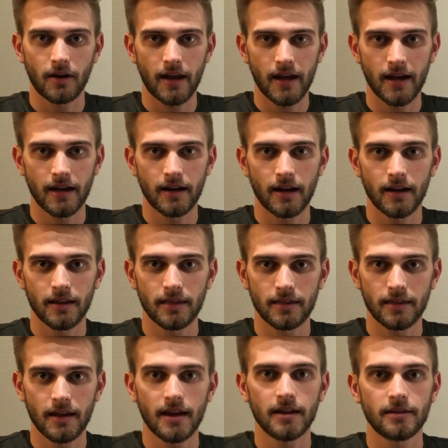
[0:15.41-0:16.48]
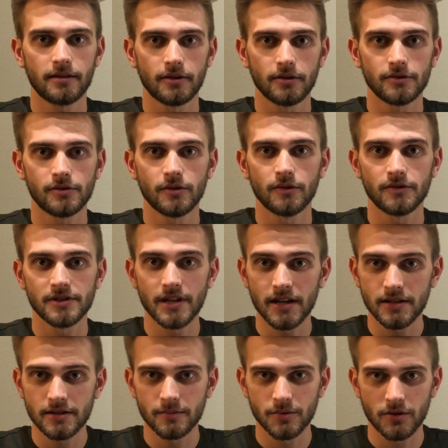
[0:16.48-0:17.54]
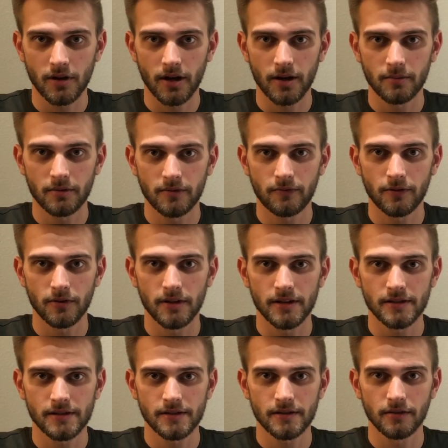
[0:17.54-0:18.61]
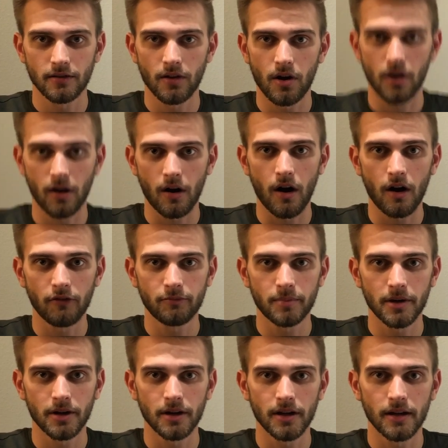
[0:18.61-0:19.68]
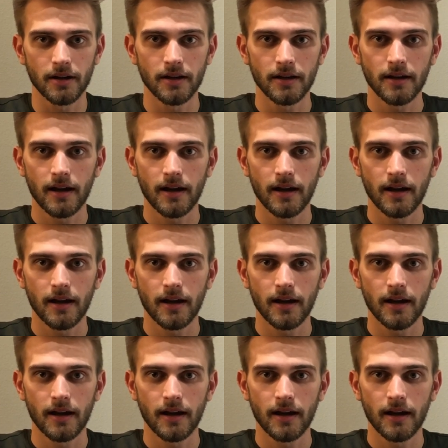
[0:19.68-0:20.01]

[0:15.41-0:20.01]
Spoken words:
and I thank those who have stayed subscribed for this long off period,